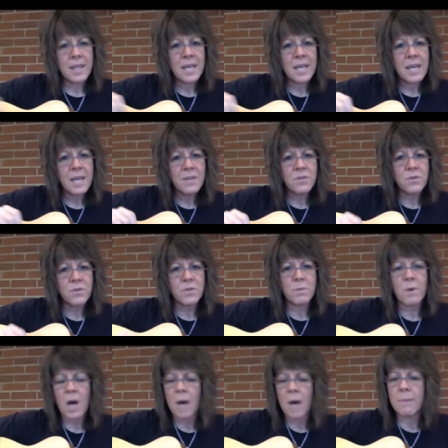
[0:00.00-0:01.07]
these are some
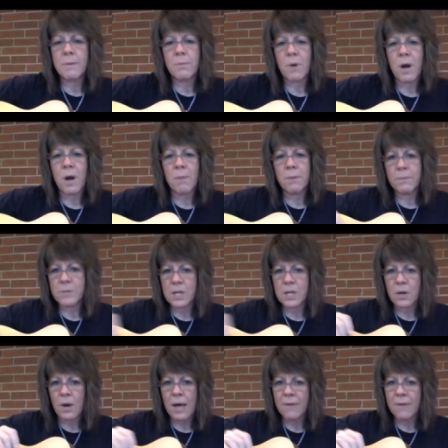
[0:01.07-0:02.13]
common problems that
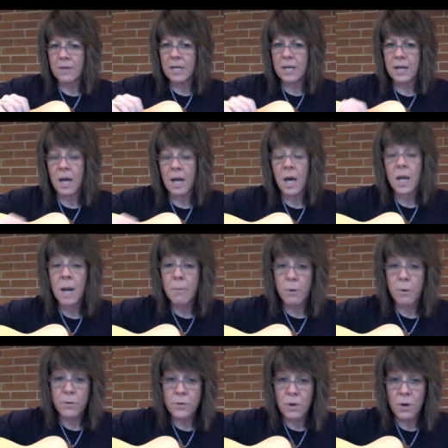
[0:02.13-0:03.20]
you're having in a number
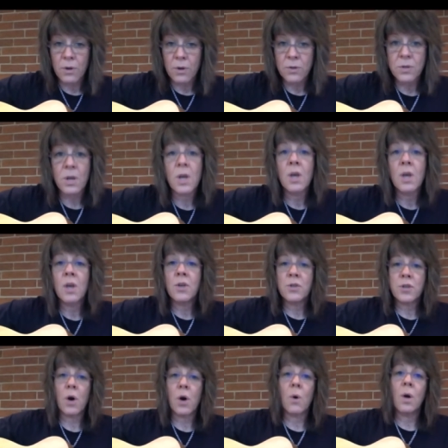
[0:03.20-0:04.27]
of songs.
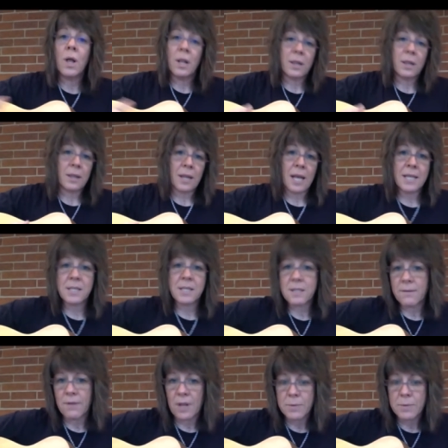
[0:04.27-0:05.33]
So let's
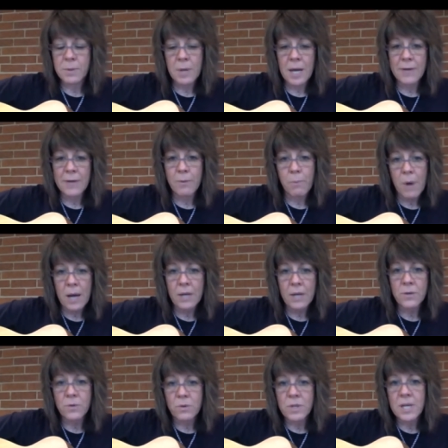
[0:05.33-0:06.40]
develop some kind of a
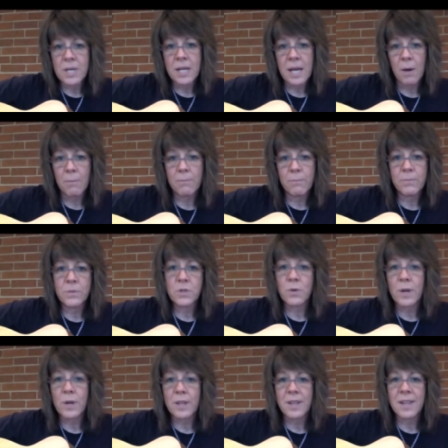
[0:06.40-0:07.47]
practice routine to help
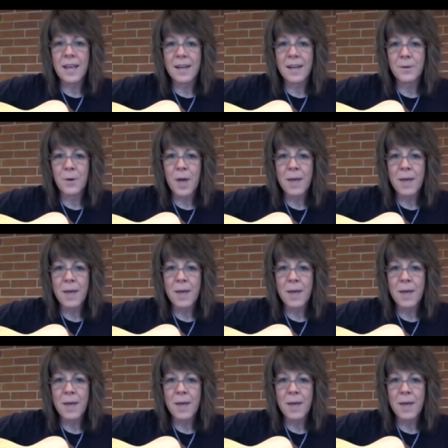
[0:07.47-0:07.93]
strengthen that.